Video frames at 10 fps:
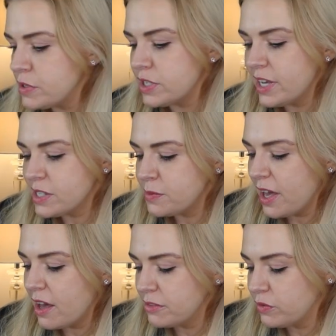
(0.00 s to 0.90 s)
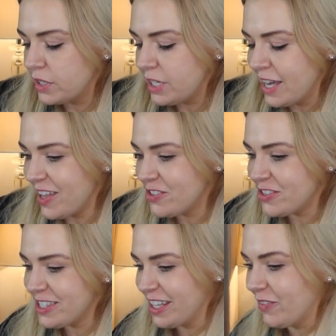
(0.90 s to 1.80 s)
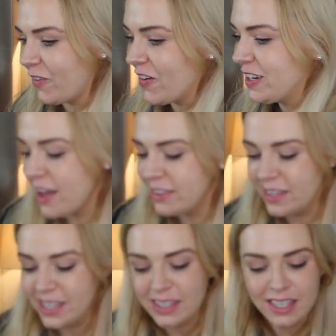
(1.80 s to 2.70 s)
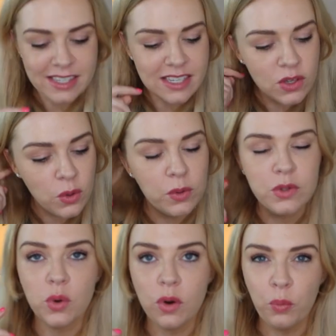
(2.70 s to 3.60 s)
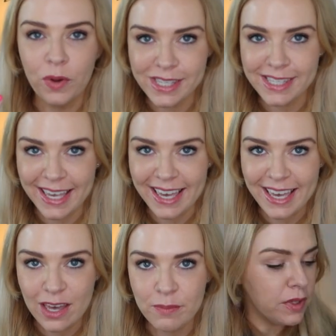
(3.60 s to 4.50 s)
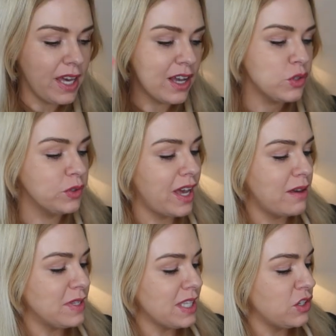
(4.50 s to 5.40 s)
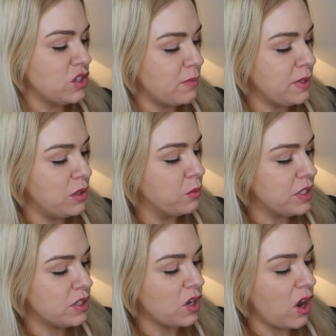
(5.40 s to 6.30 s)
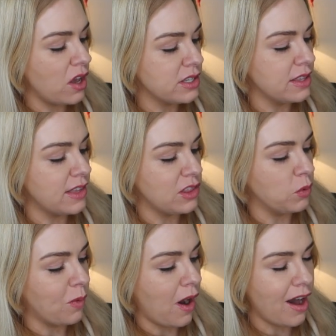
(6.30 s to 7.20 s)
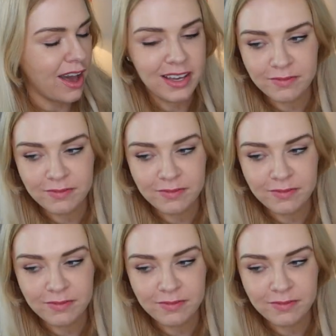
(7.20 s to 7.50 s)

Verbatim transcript: So next we have a really interesting one. I think this is called Whiskey, but the actual name is like W with stars and then the Y.